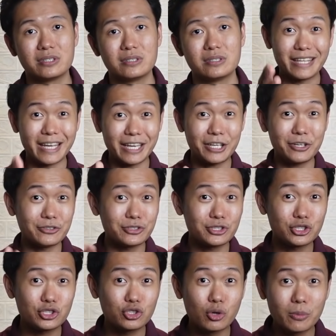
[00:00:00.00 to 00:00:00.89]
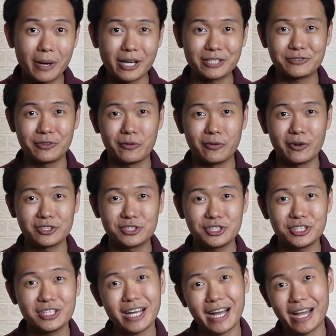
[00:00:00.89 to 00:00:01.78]
Thank you so much for
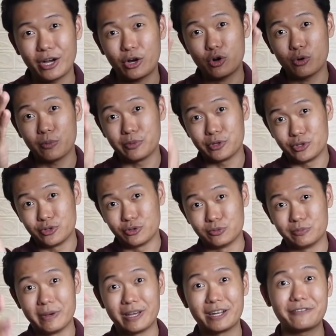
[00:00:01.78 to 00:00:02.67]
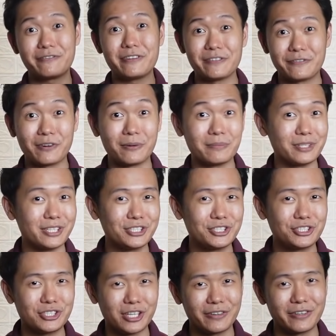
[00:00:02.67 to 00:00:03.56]
watching. I hope you benefit from
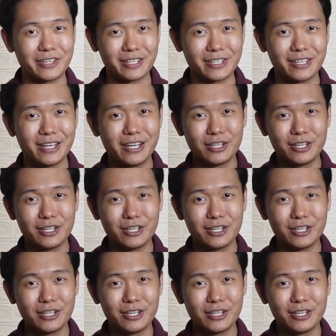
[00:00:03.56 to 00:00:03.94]
this sharing.